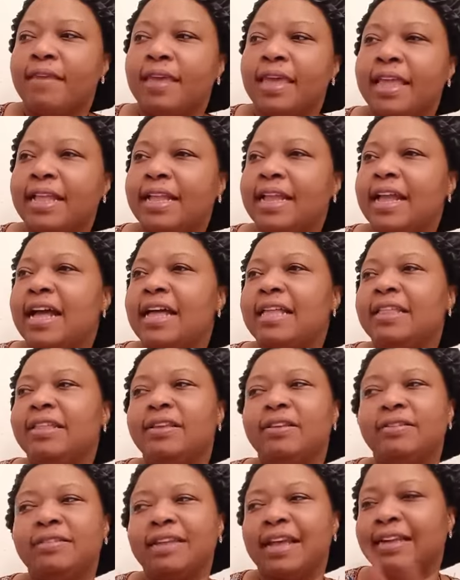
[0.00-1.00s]
and God
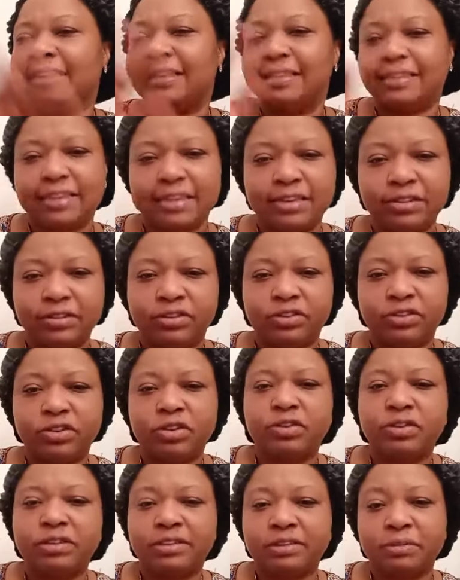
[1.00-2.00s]
knows I could tell you
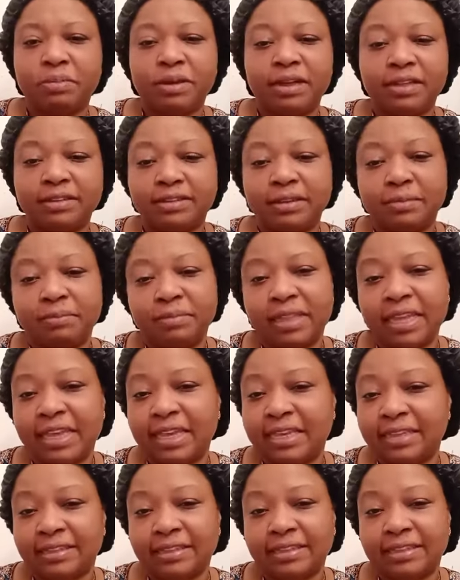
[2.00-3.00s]
stories about some
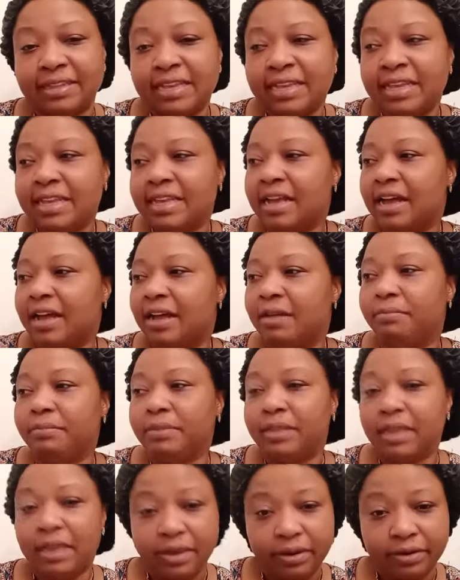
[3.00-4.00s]
things
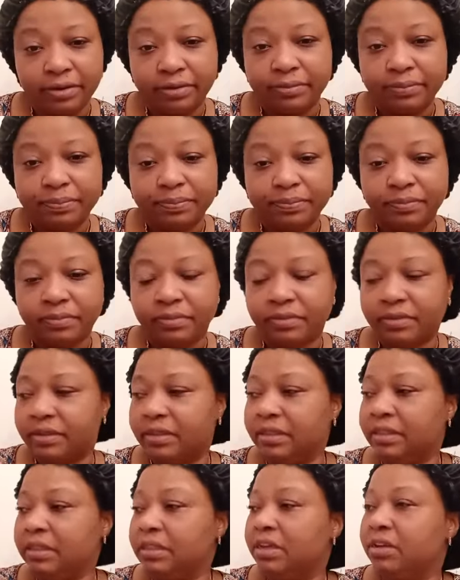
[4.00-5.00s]
up there,
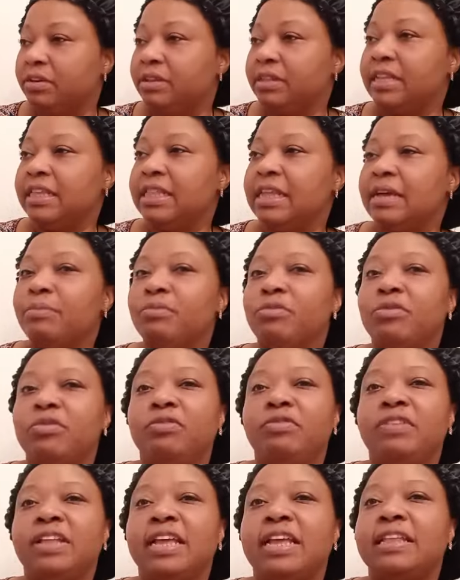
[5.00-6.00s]
you know, and then I
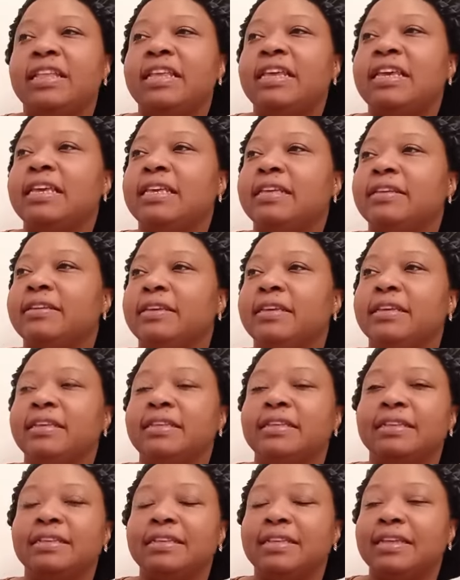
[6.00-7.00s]
moved down here.
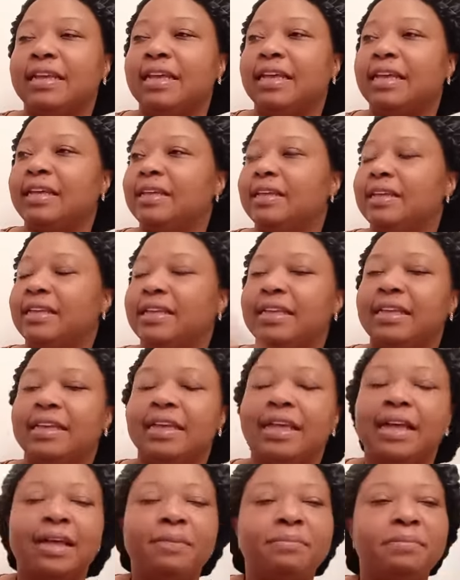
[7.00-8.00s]

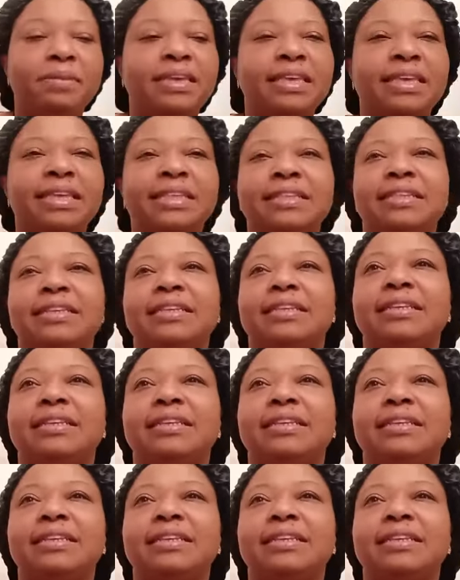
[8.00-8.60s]
I mean,